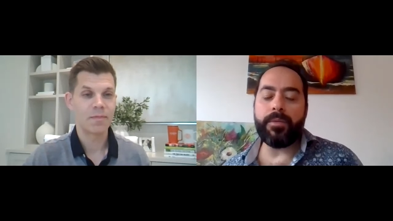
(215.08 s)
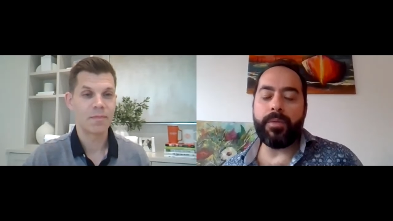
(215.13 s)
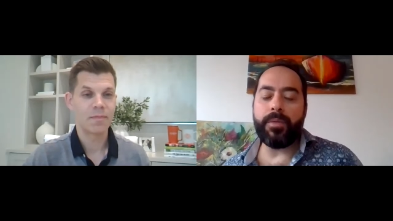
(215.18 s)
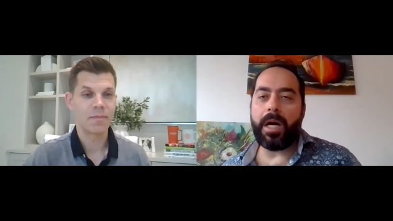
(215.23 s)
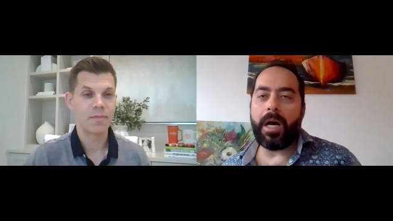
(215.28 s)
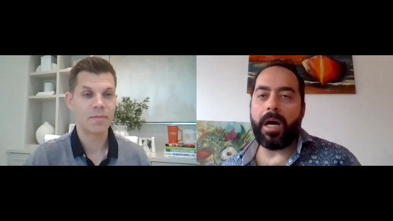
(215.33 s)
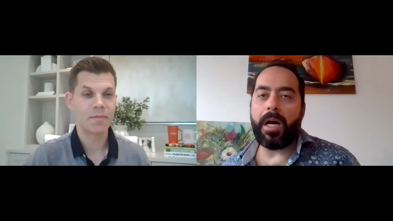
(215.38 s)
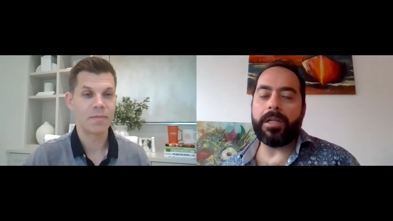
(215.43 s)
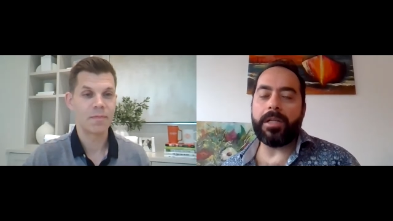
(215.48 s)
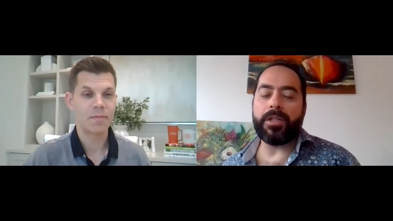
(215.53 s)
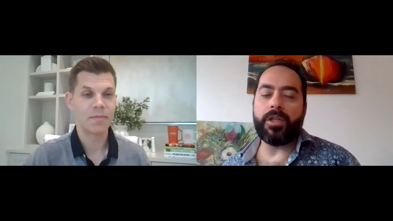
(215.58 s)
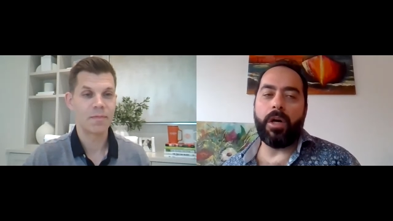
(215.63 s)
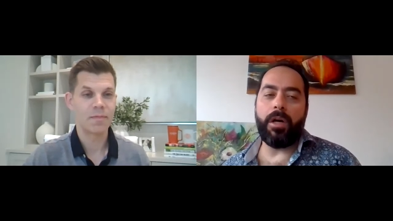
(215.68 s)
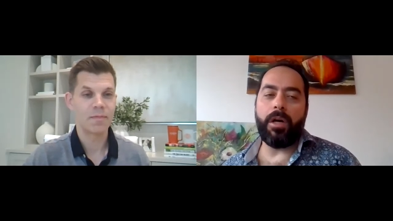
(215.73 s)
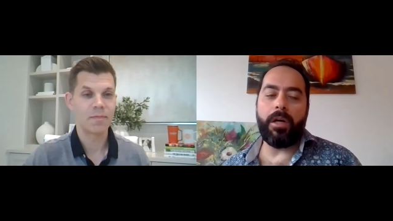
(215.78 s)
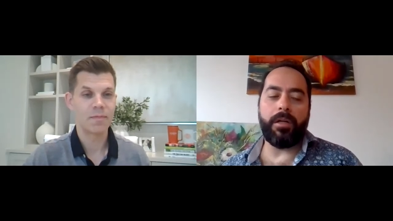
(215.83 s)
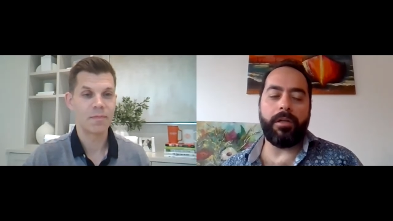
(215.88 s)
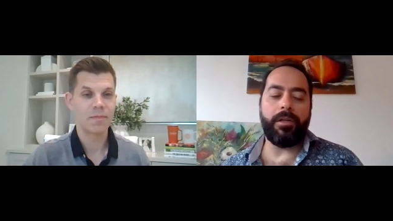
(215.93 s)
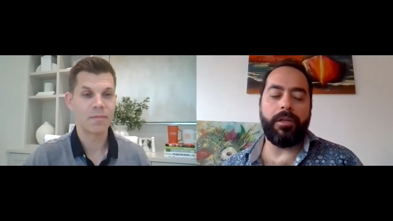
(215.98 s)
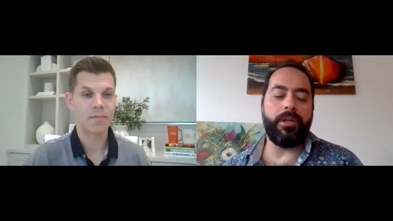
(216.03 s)
Speaker 1: we are,
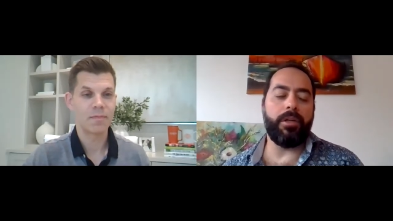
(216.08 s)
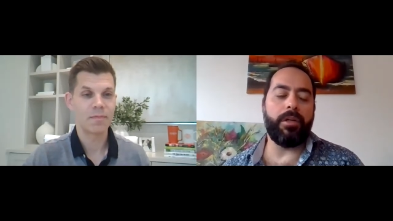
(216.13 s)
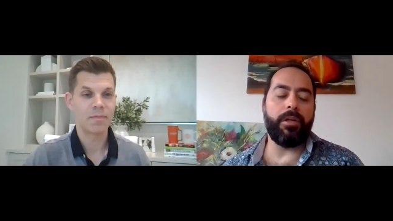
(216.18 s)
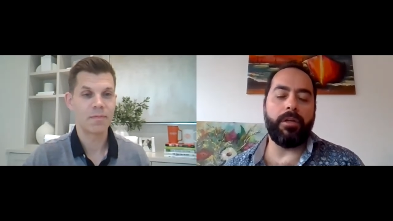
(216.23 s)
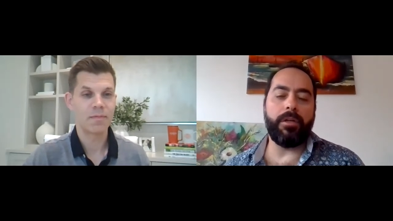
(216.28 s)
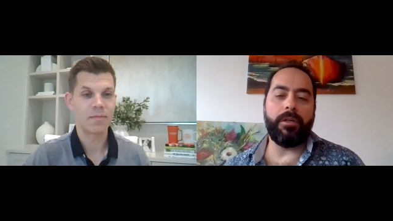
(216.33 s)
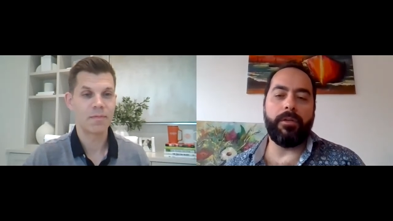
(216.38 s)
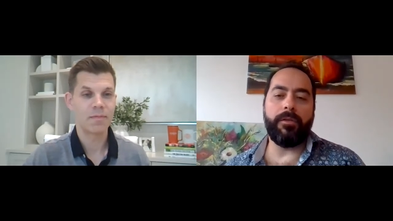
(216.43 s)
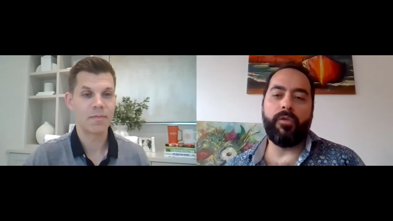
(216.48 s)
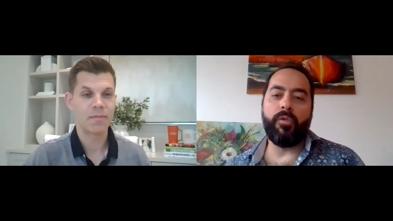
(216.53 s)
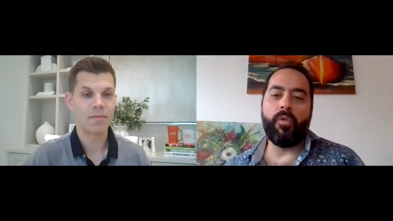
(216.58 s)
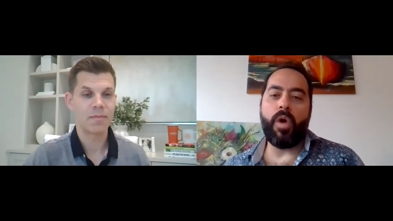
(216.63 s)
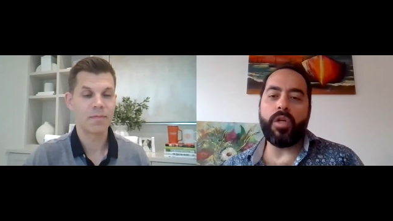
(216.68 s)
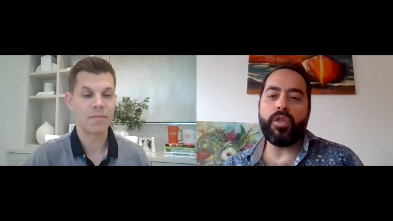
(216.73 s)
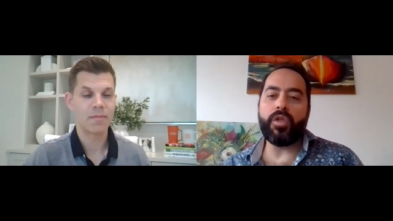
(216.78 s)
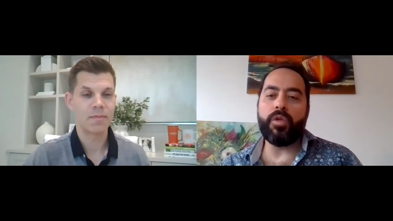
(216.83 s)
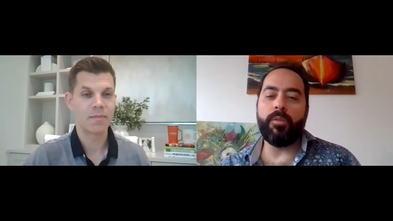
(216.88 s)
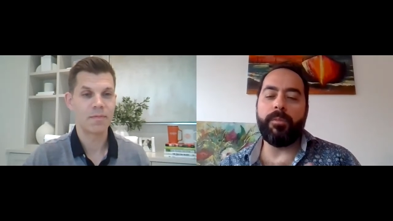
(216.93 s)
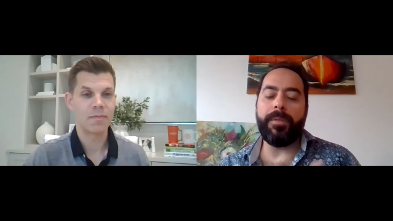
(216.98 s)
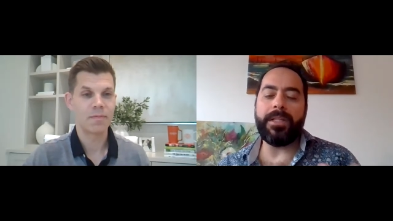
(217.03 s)
to, you know,
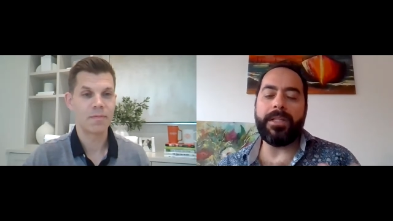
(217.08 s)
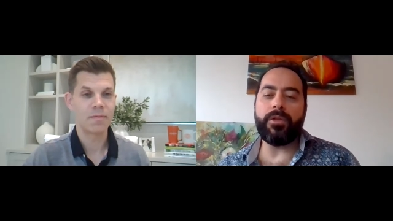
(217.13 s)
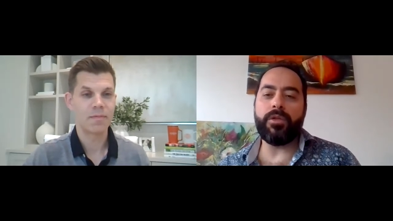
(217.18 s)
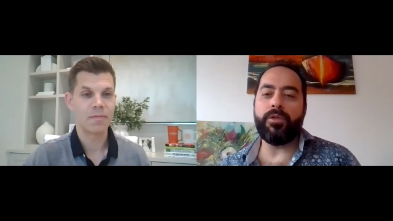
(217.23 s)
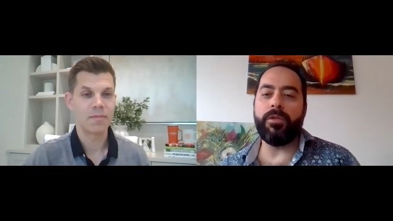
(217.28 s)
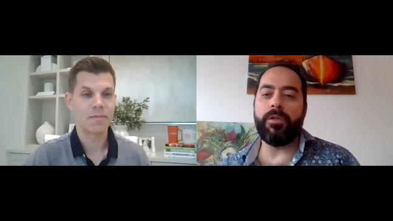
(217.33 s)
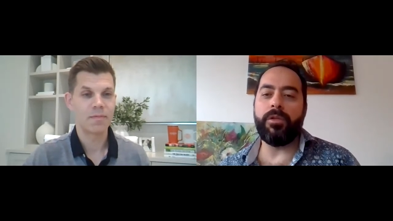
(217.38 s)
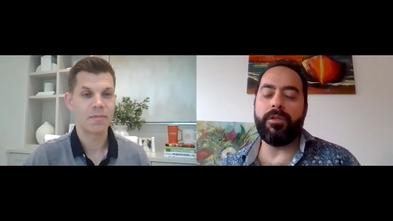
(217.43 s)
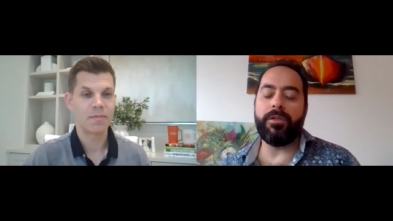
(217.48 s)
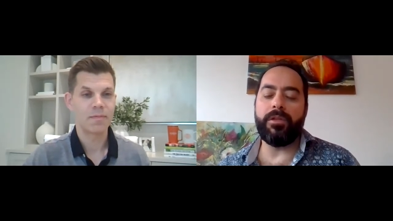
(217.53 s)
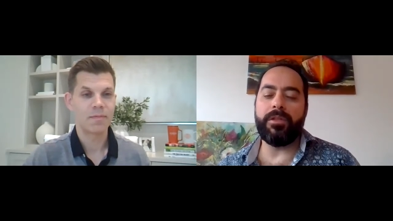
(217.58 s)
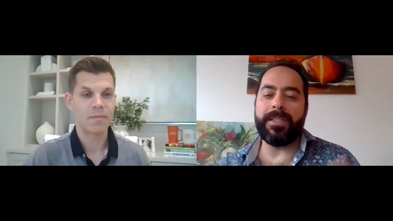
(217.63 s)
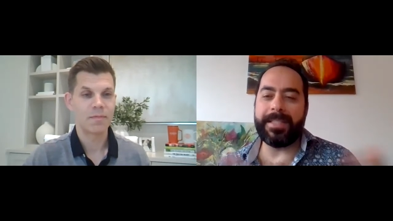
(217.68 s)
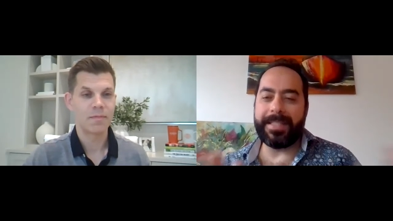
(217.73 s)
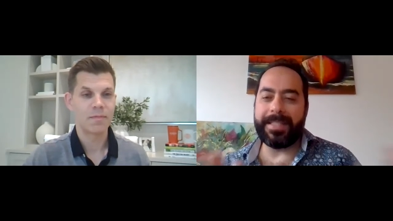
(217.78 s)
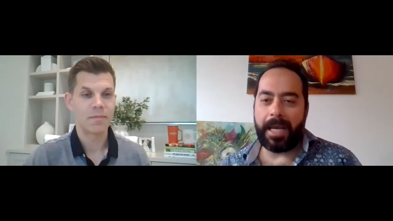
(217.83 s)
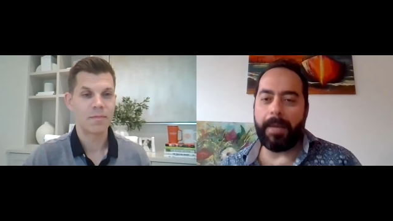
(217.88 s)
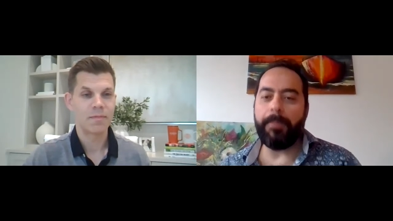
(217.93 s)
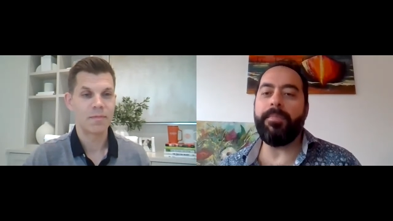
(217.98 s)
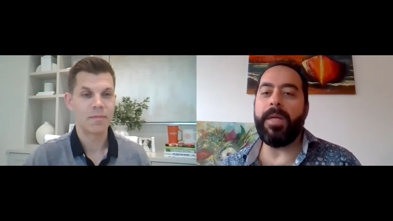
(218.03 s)
want to meet to the
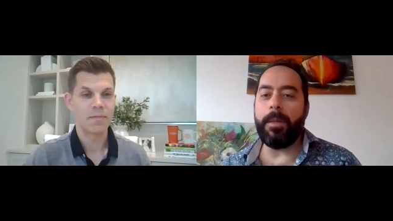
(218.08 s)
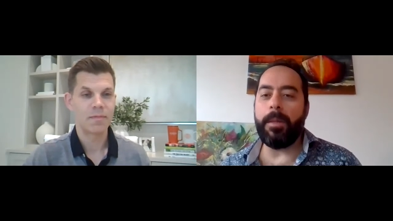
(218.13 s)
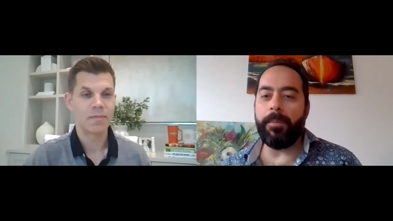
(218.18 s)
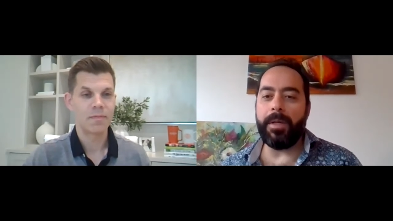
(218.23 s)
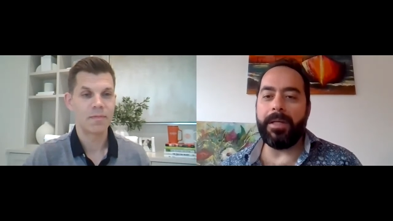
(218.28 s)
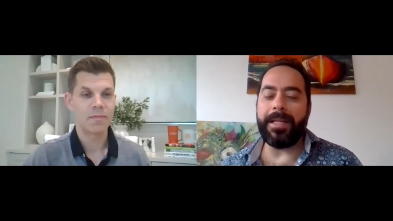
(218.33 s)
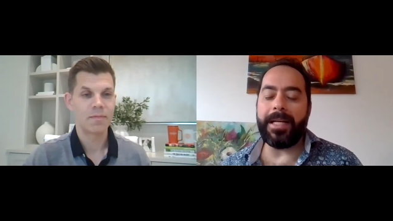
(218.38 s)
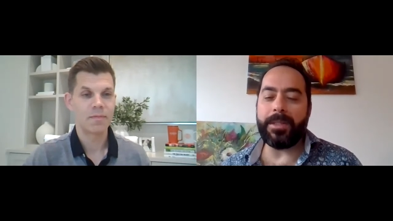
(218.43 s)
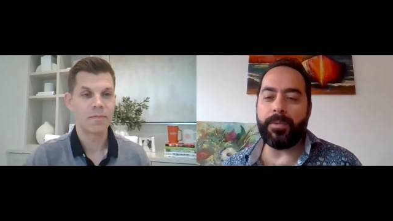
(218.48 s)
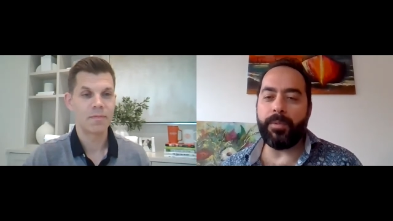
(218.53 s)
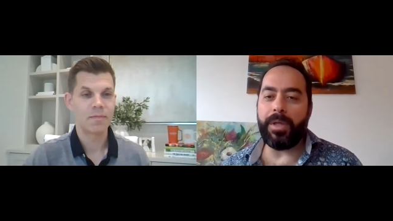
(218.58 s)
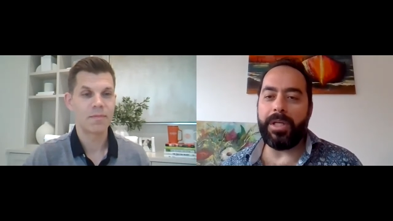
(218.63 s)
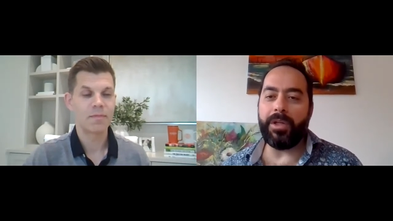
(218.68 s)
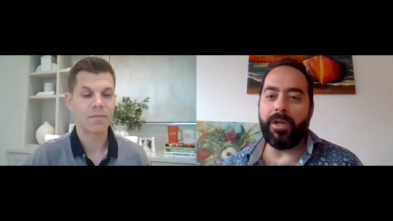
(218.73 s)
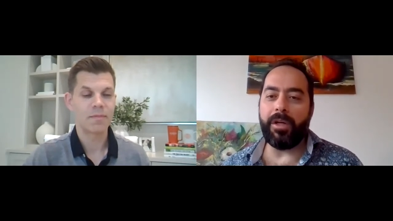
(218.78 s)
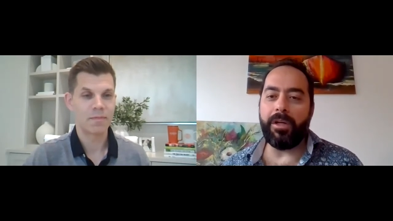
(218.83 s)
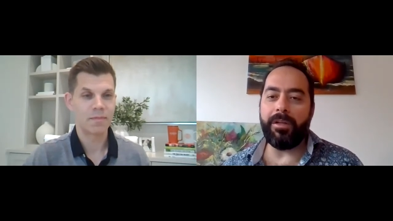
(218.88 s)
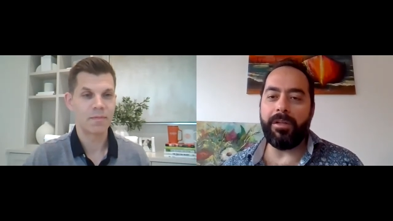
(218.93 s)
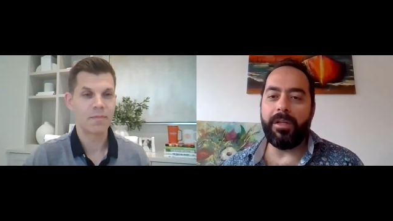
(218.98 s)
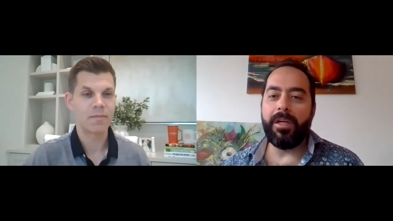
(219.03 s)
same people that we
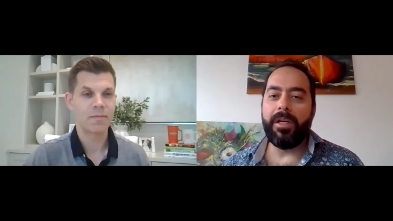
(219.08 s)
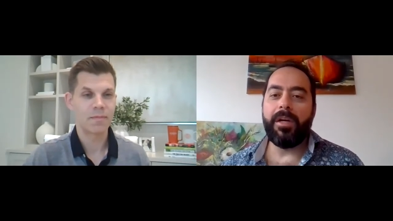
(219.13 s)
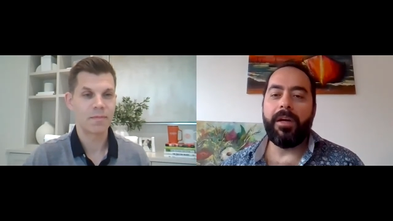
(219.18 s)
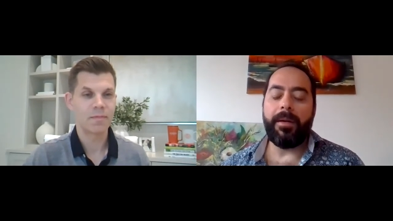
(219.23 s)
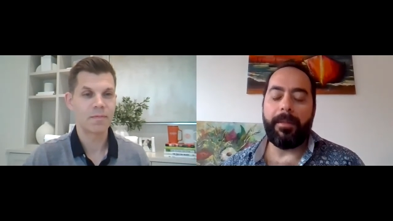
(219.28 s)
know